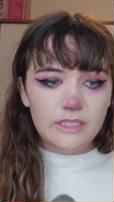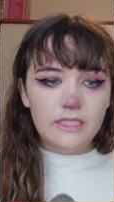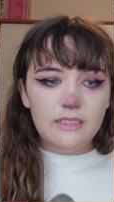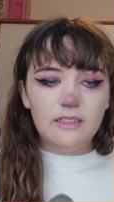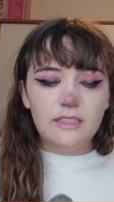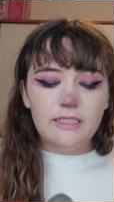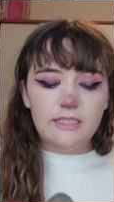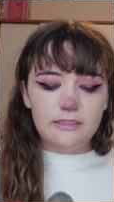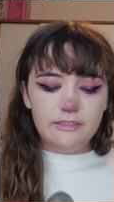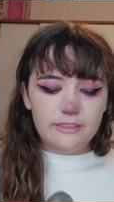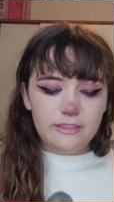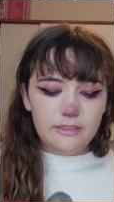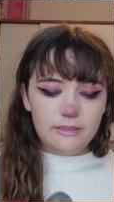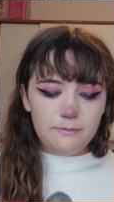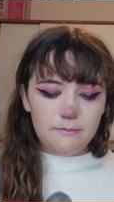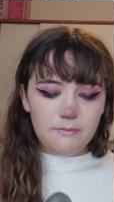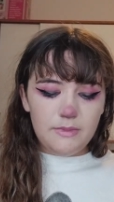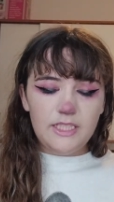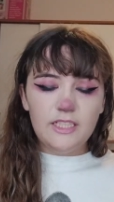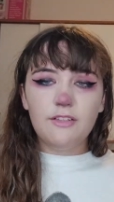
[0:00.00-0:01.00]
Like, I literally
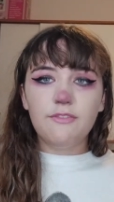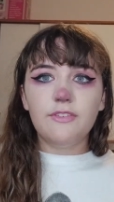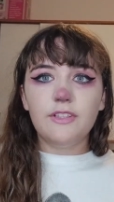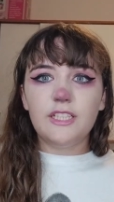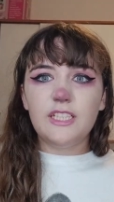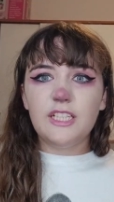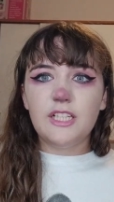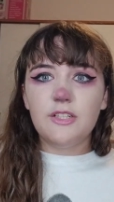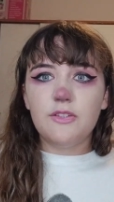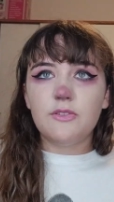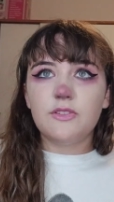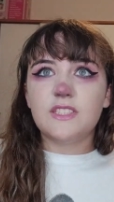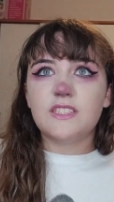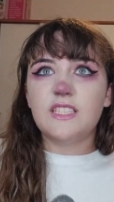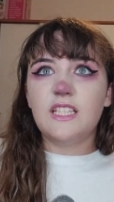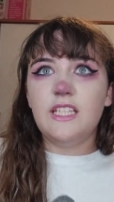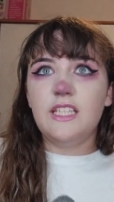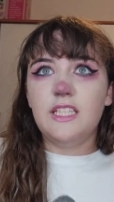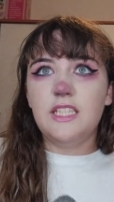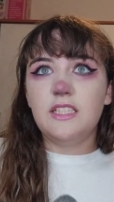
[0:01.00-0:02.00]
made a video
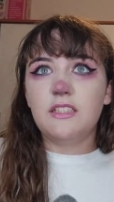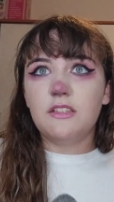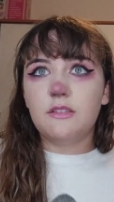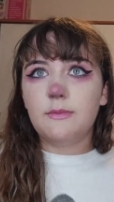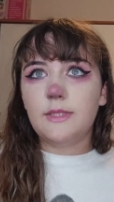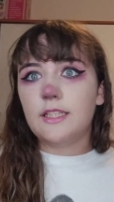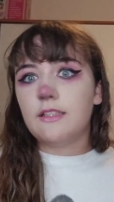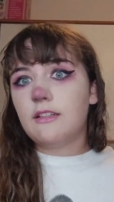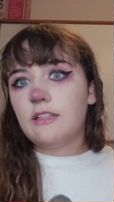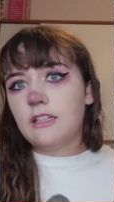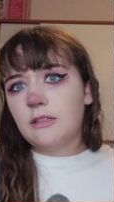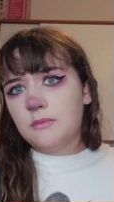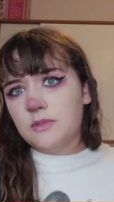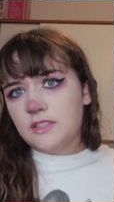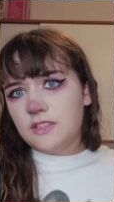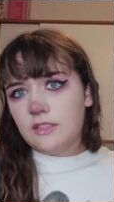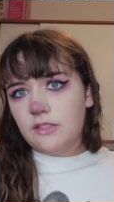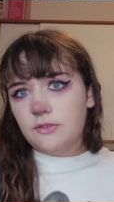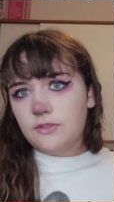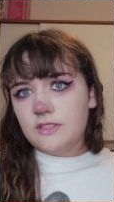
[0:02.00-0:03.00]
saying, oh my god, I'm
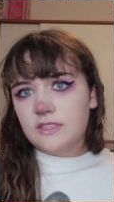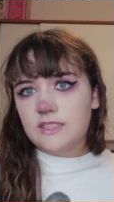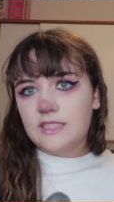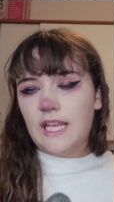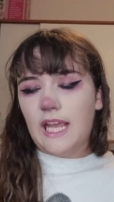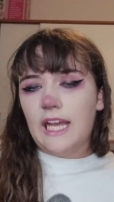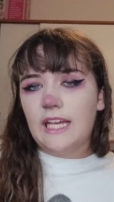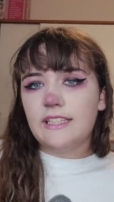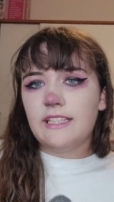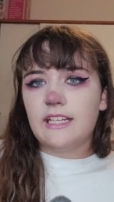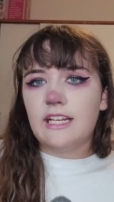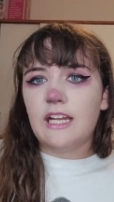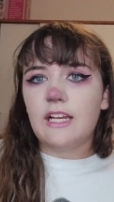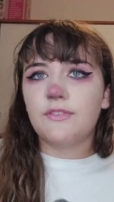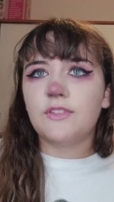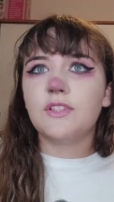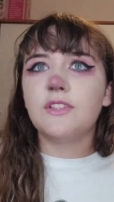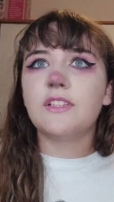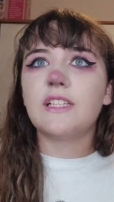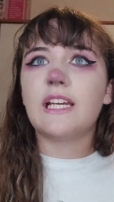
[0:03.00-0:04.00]
so sad that I have
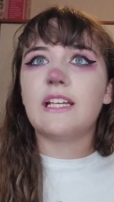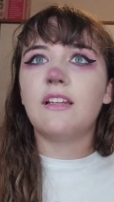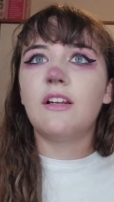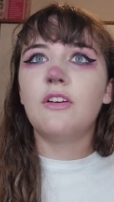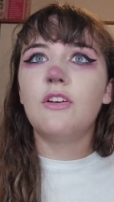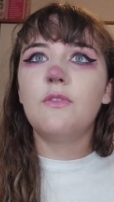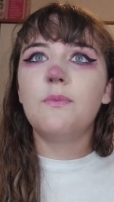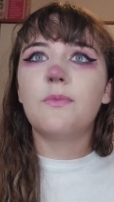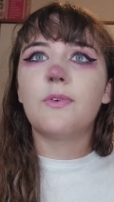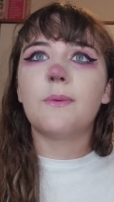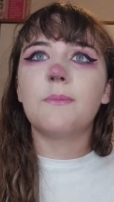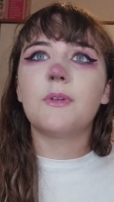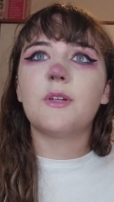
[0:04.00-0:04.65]
to get home from